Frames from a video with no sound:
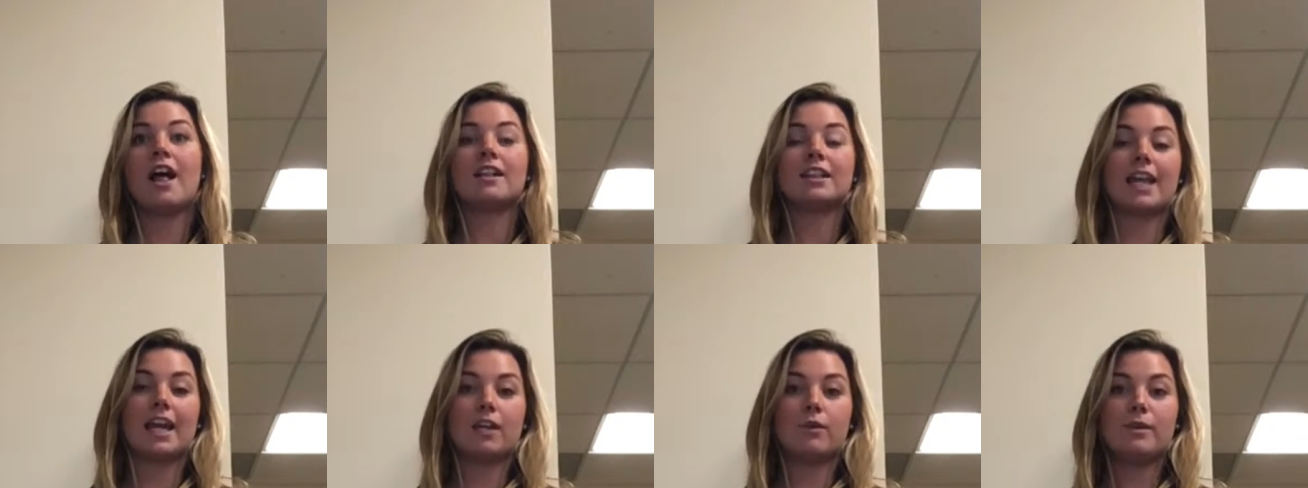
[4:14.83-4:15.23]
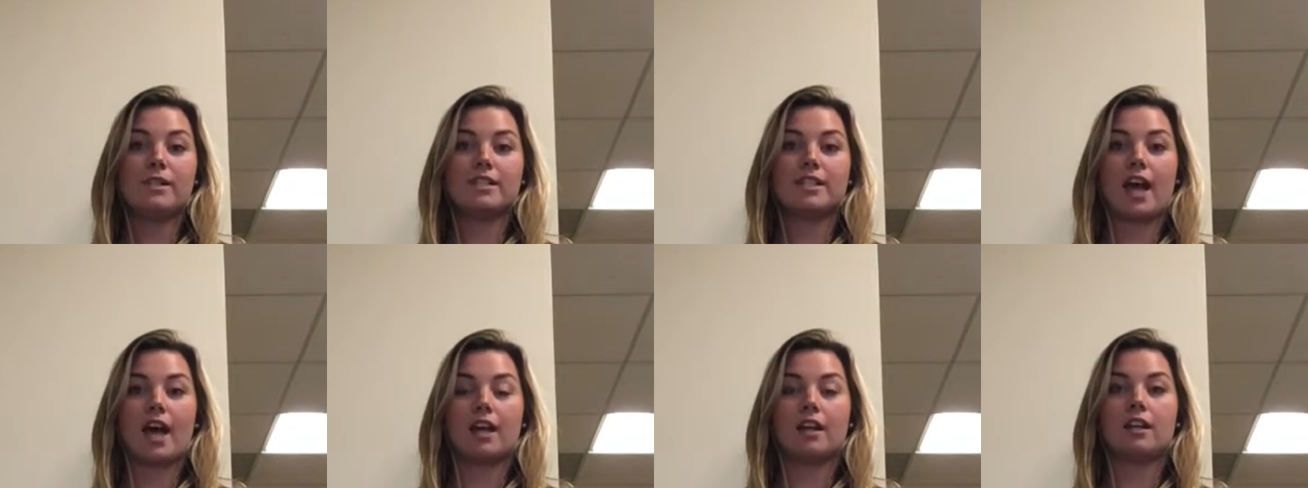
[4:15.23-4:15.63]
Like we
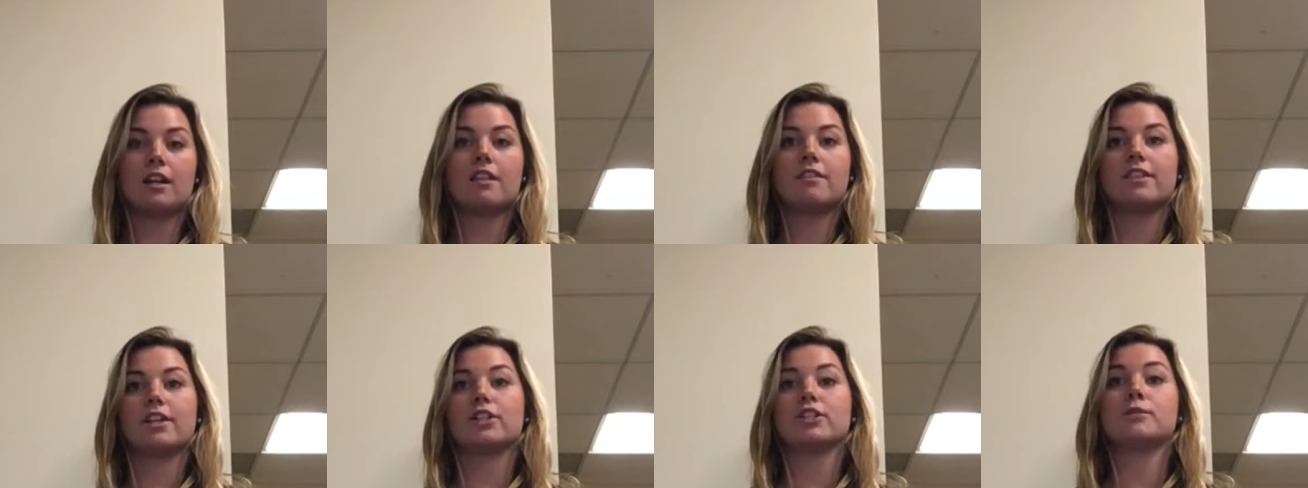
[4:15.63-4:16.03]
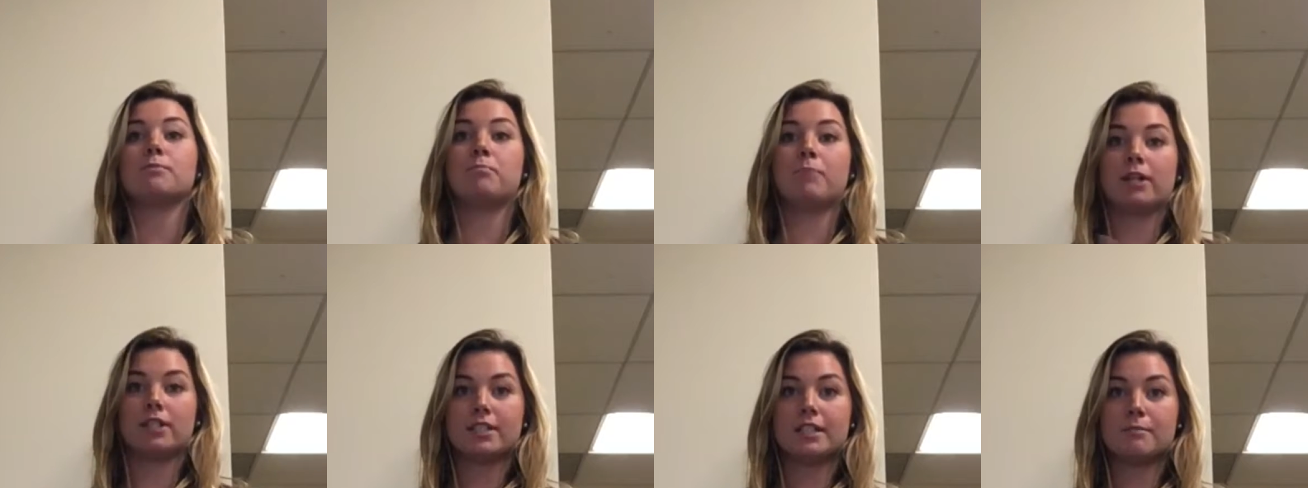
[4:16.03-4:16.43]
said, there's
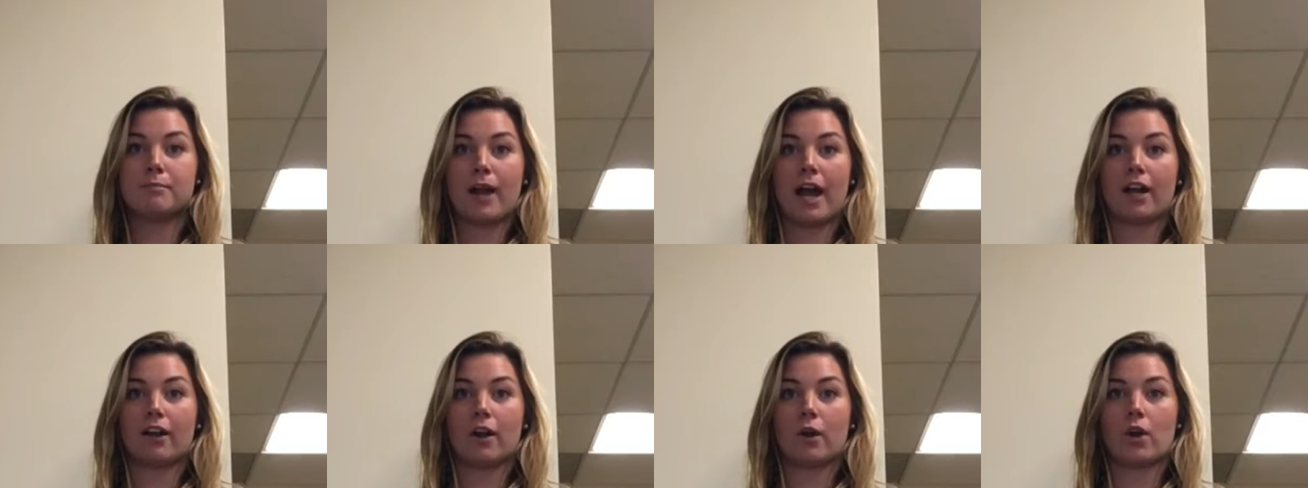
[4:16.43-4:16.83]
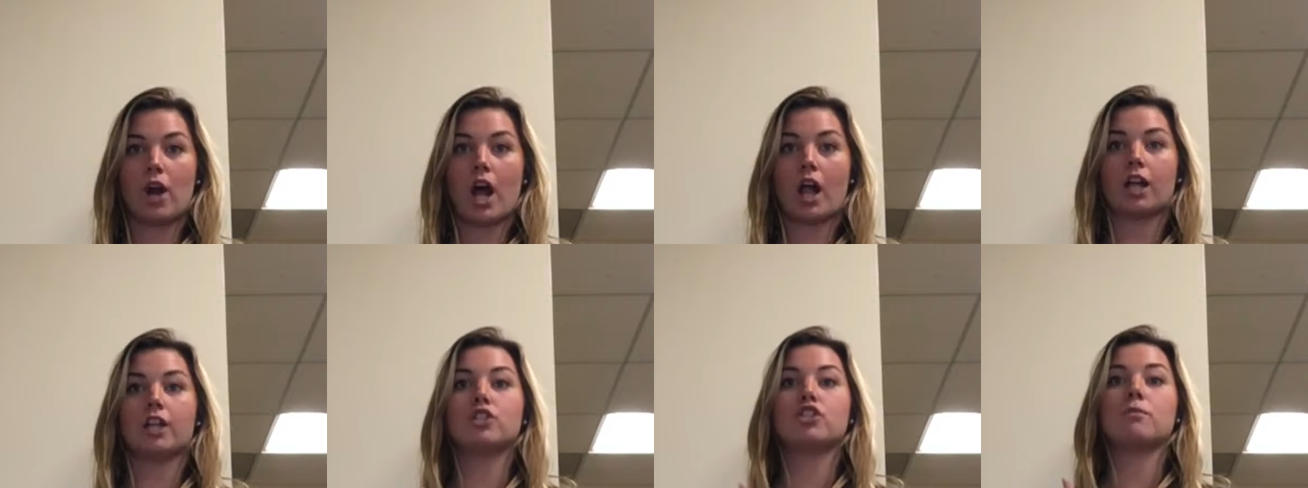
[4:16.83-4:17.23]
building background
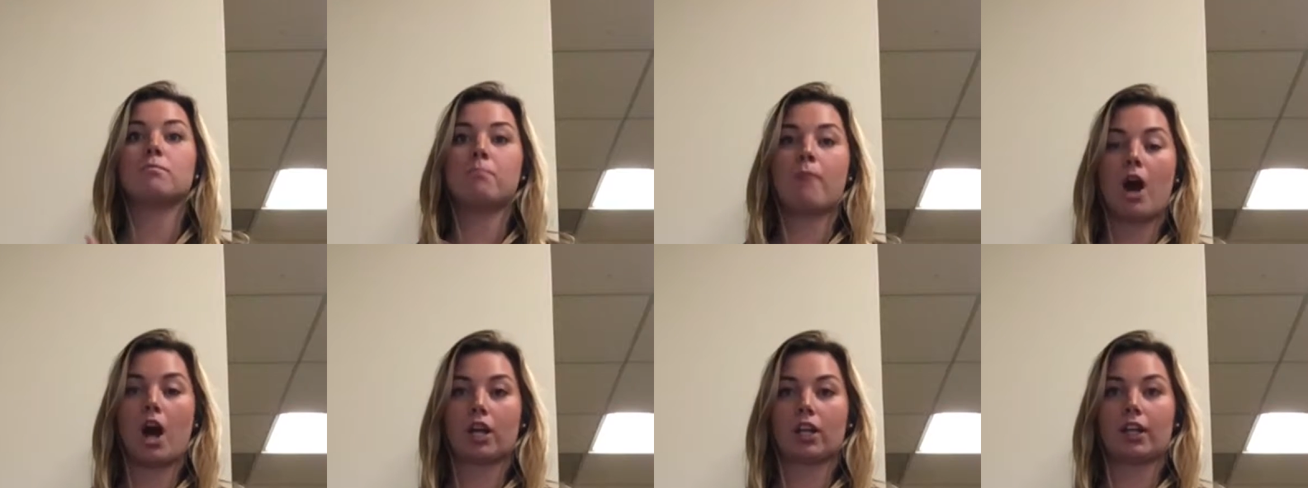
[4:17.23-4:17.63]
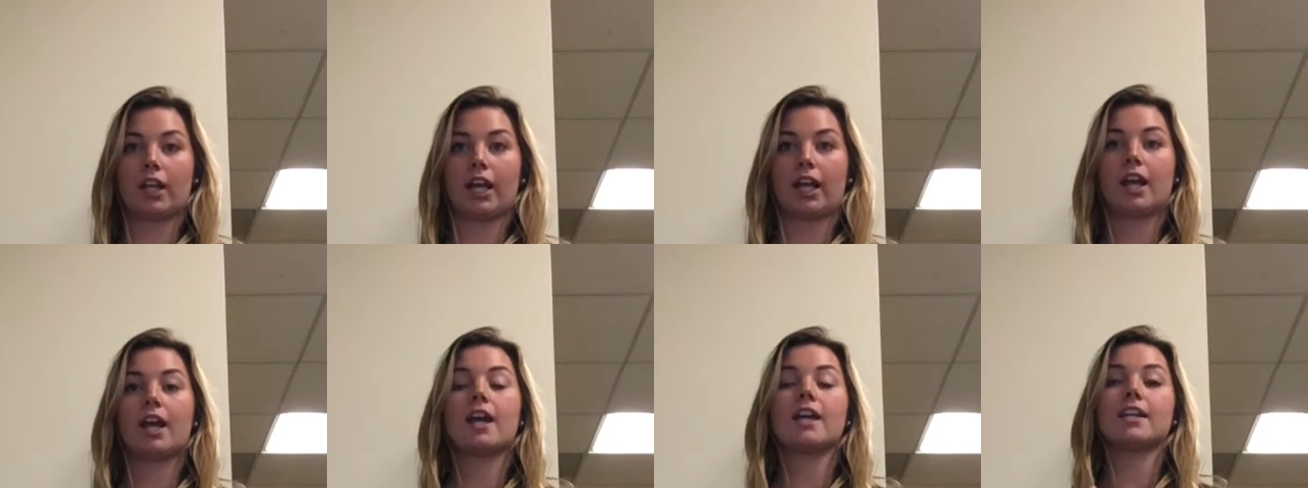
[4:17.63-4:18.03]
knowledge,
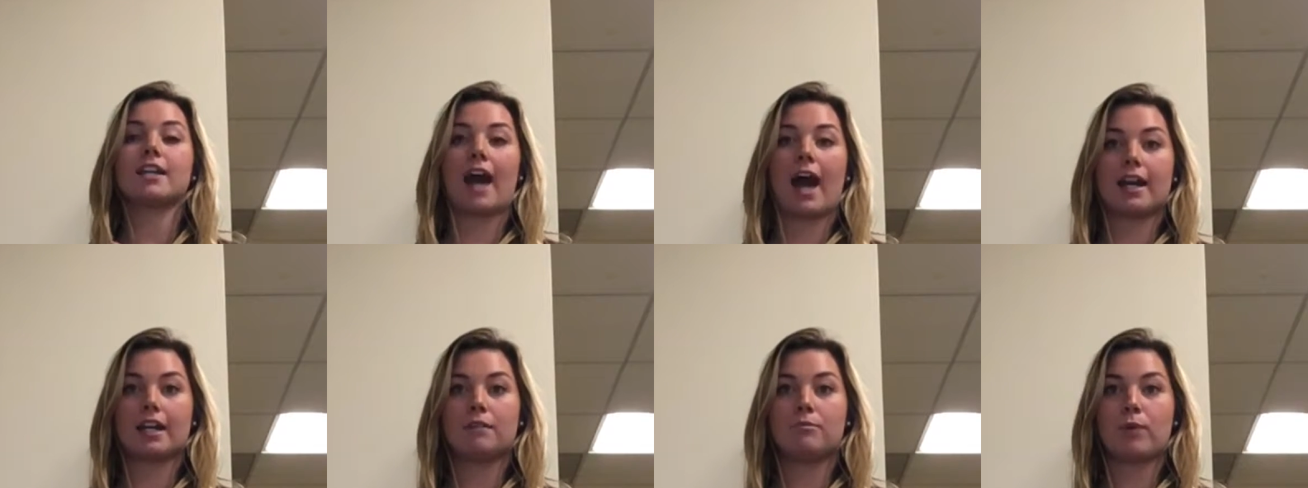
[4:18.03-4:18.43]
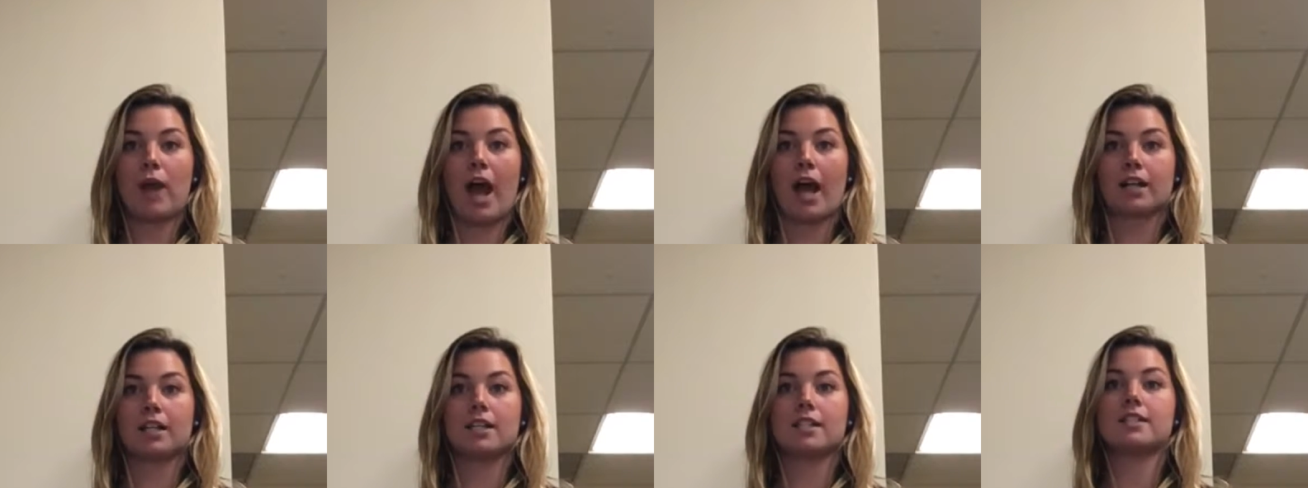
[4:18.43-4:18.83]
modeling, guided
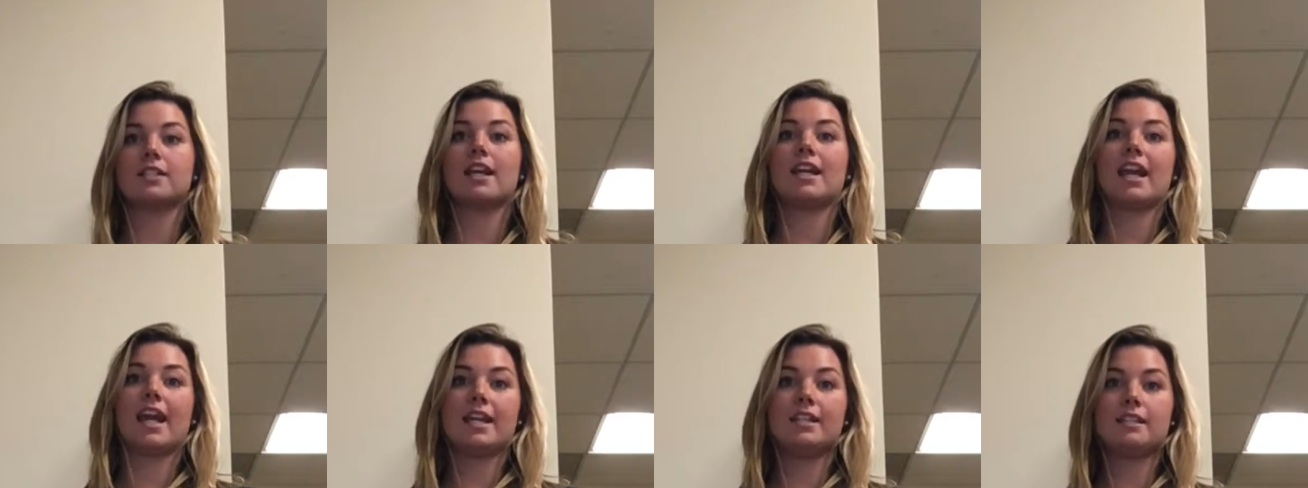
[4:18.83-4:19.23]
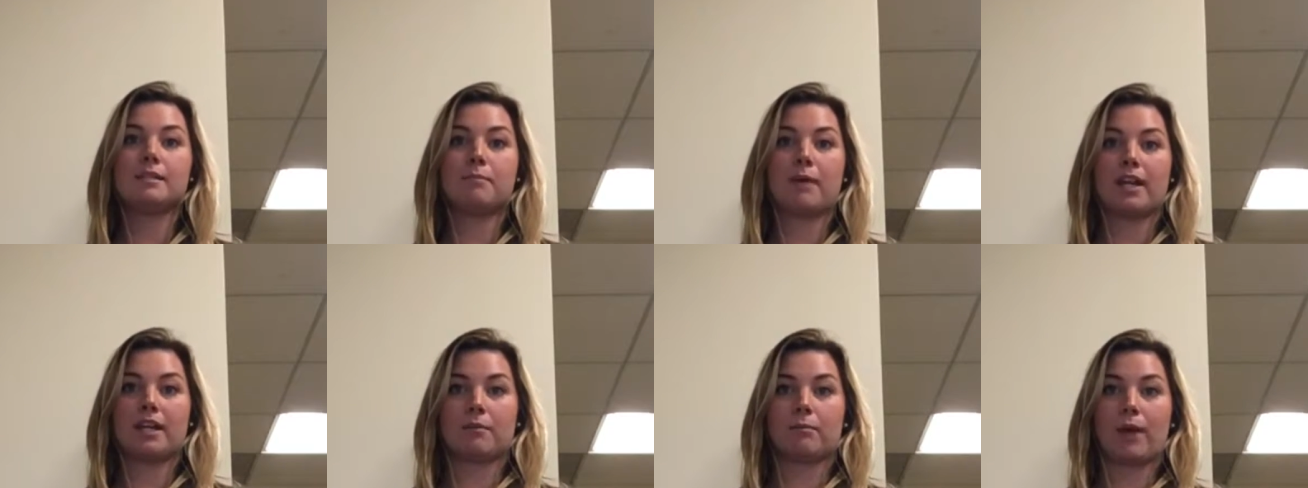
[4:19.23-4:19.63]
practice, and
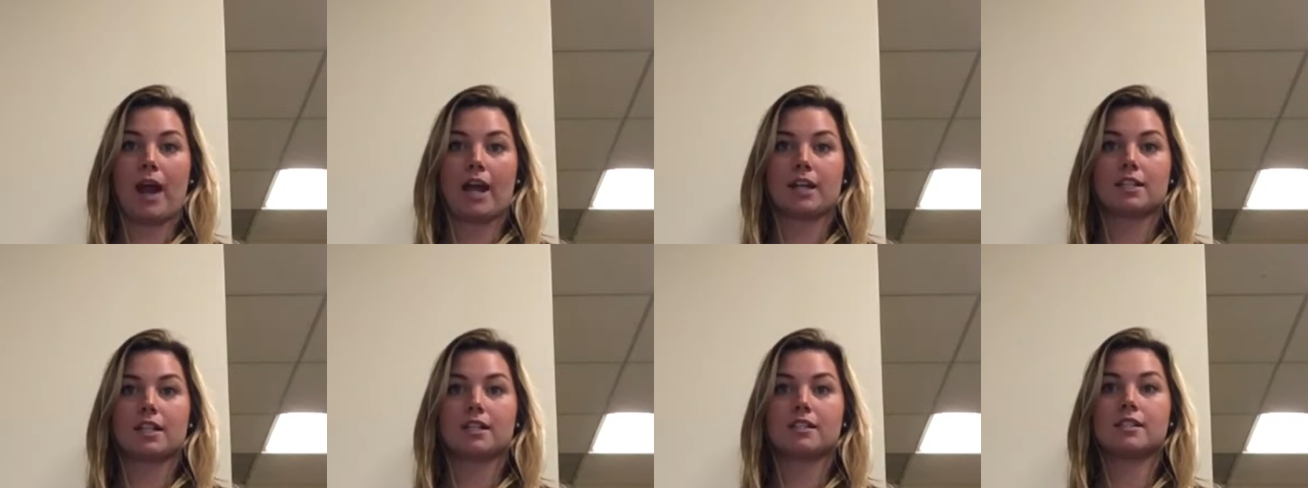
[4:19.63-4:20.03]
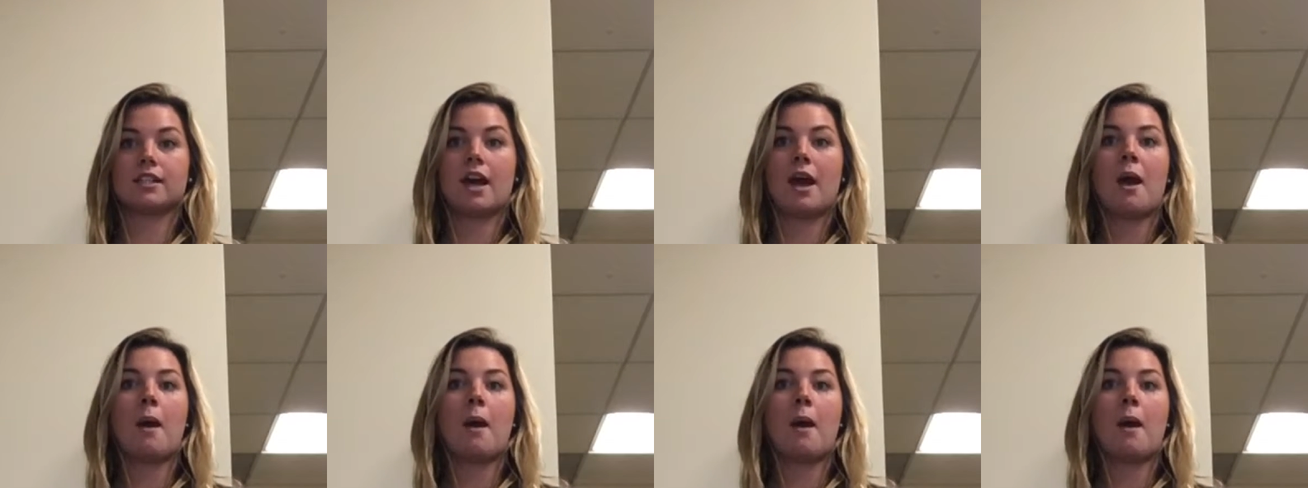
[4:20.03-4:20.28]
independent practice.